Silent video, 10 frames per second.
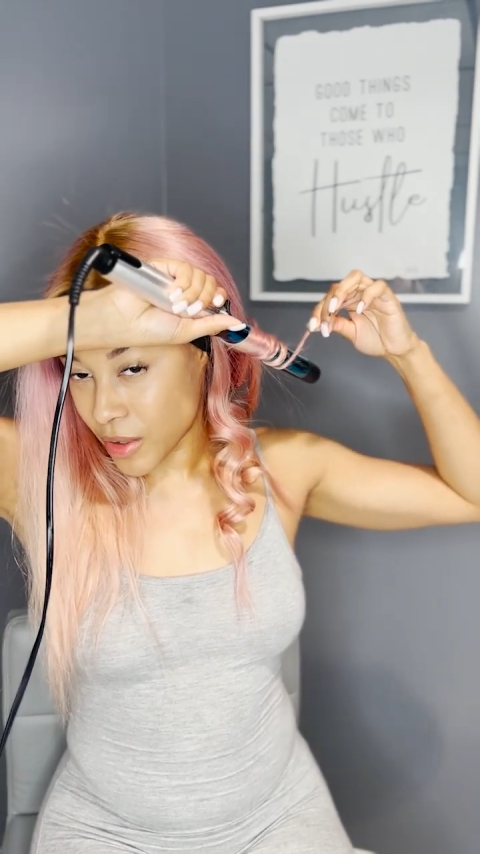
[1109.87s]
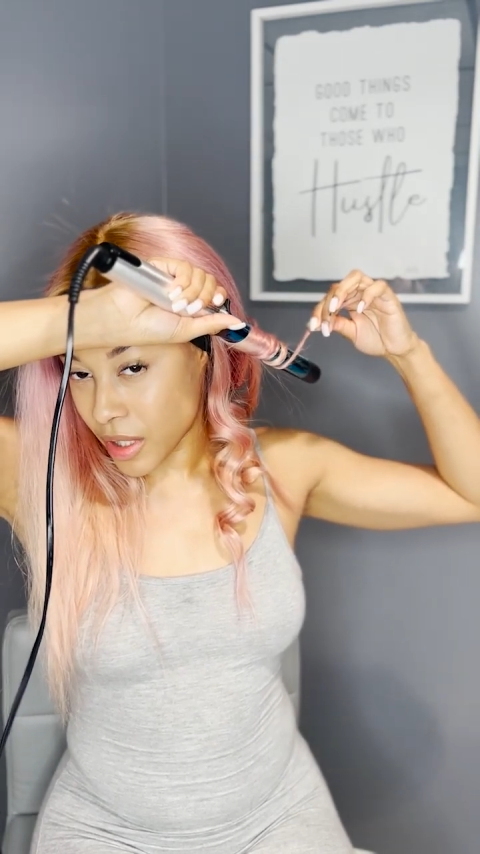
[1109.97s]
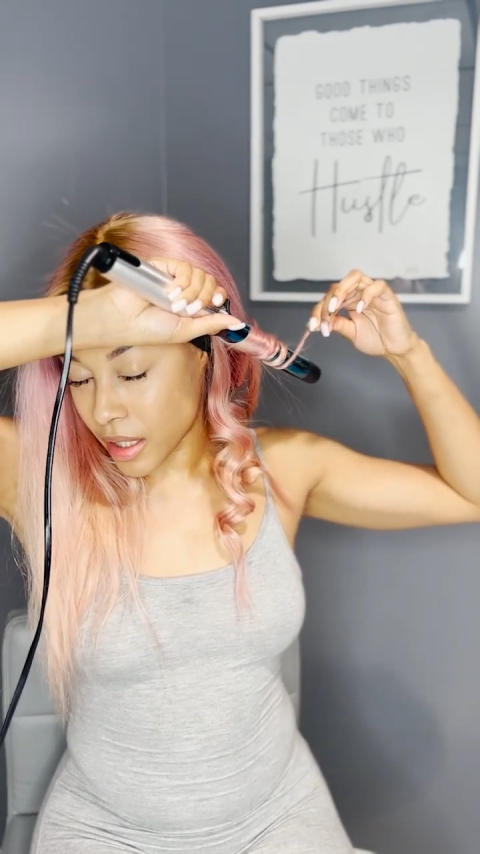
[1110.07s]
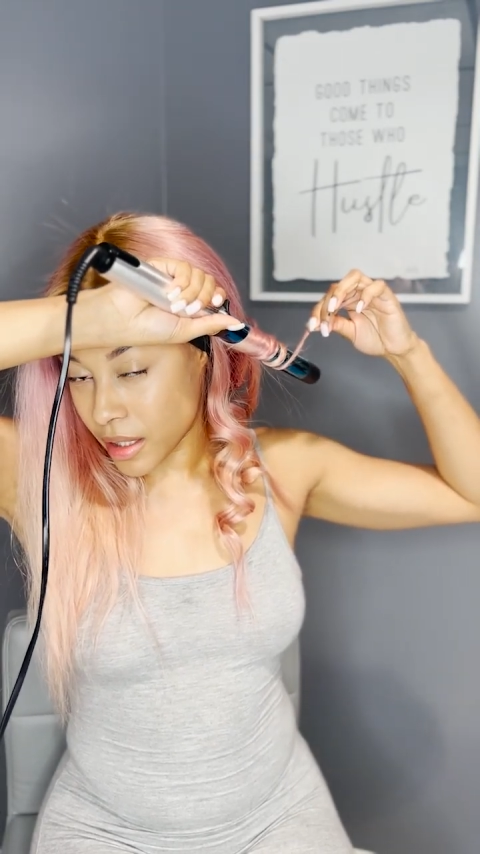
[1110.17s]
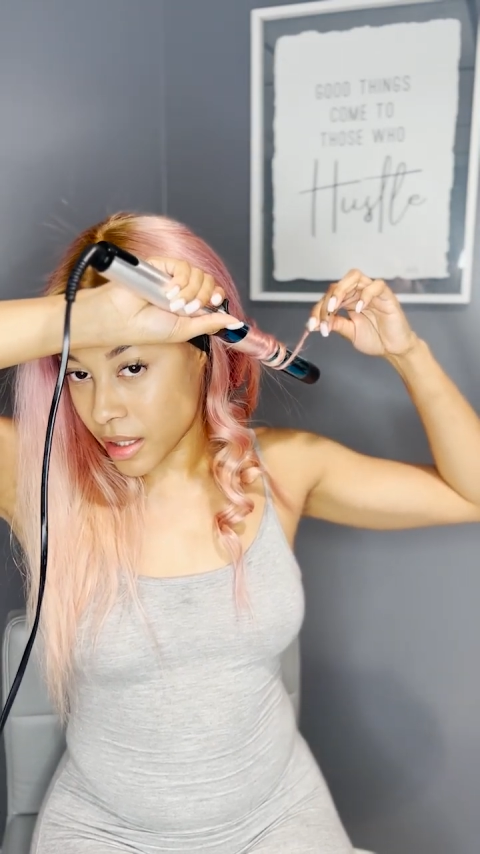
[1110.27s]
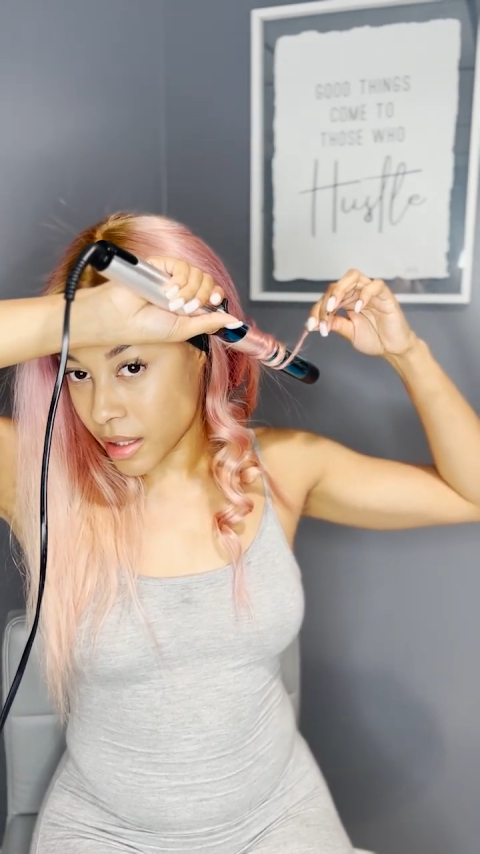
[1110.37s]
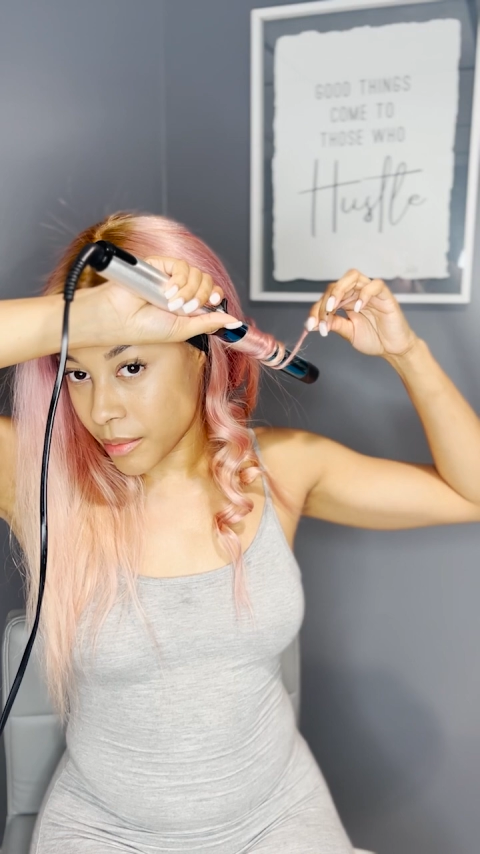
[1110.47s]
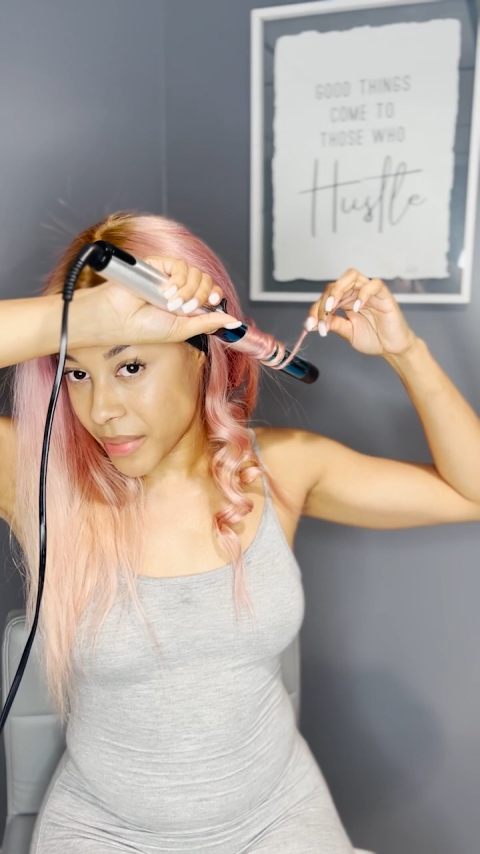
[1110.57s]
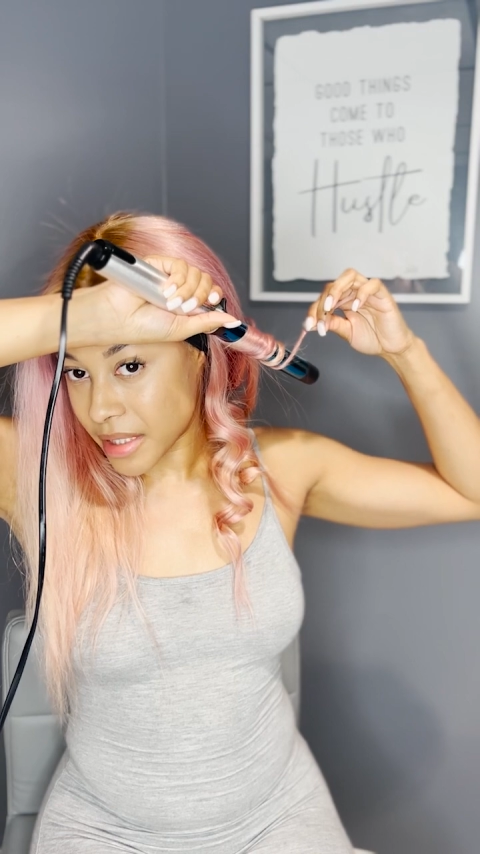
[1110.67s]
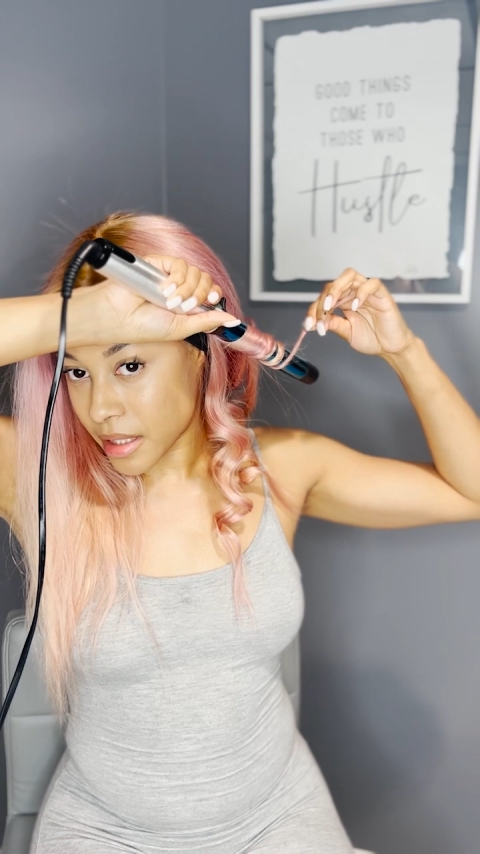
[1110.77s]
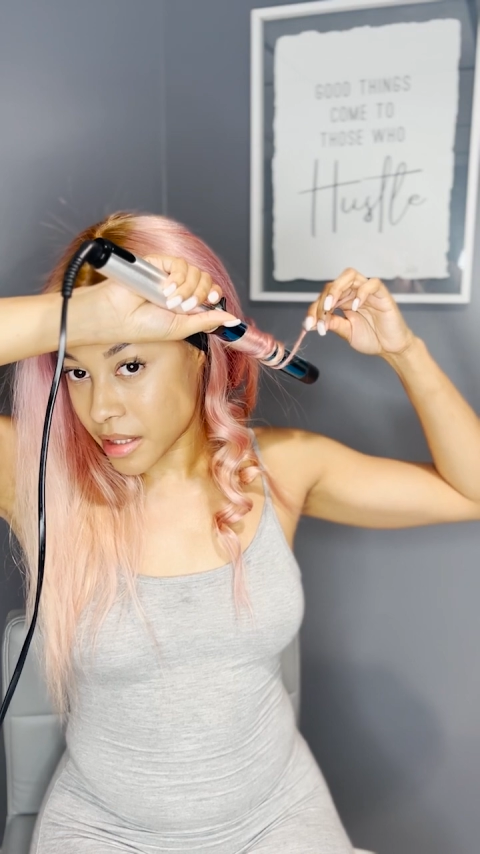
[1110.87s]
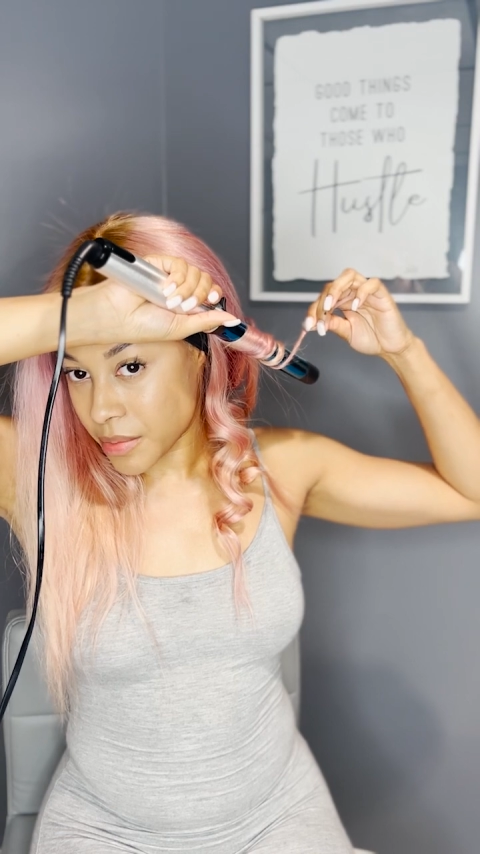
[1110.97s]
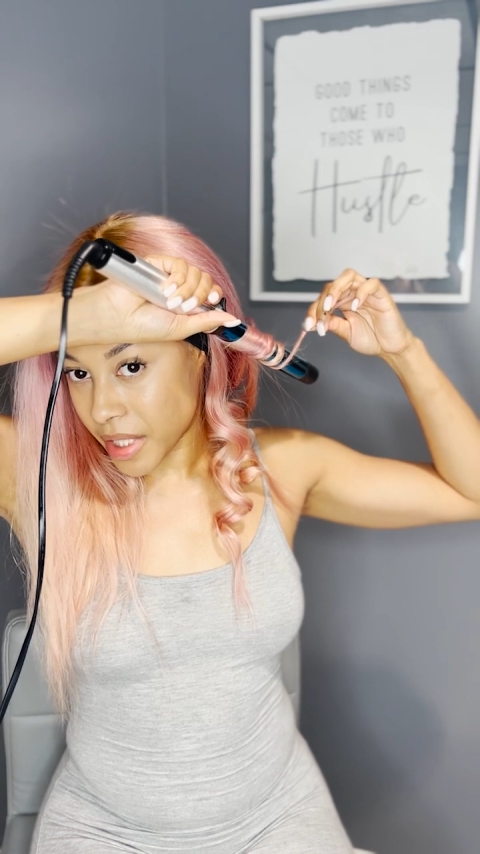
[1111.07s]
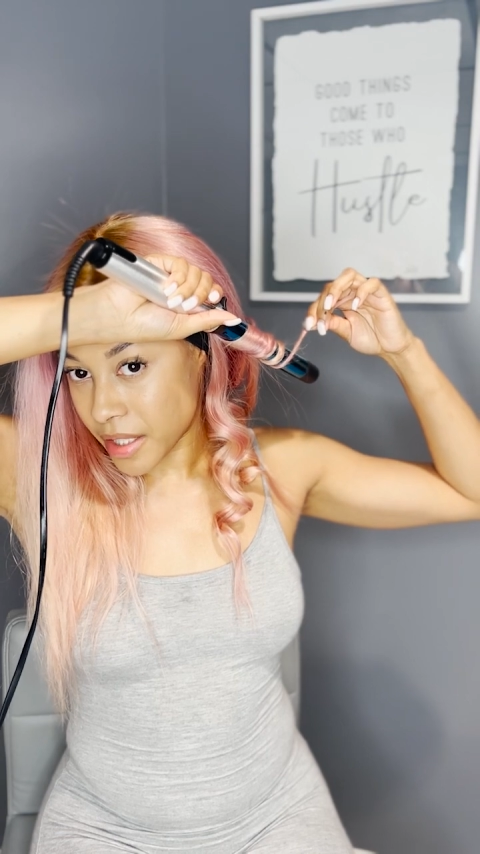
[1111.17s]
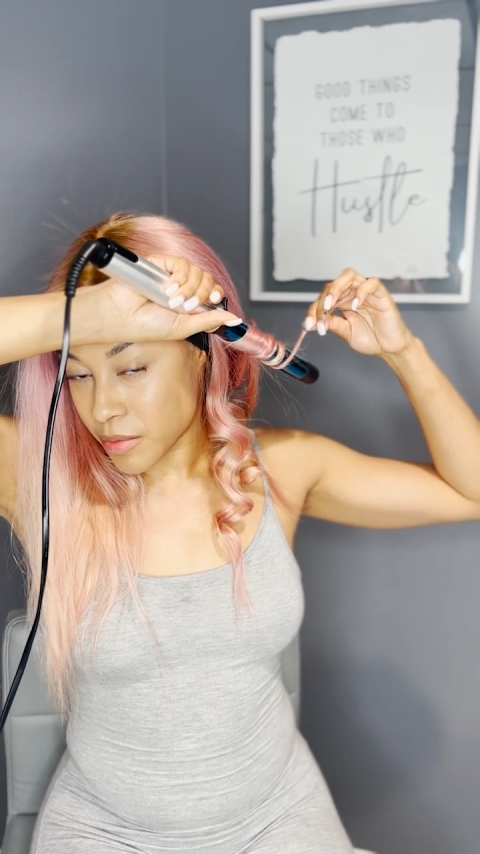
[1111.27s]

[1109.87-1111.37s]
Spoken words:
on the business page.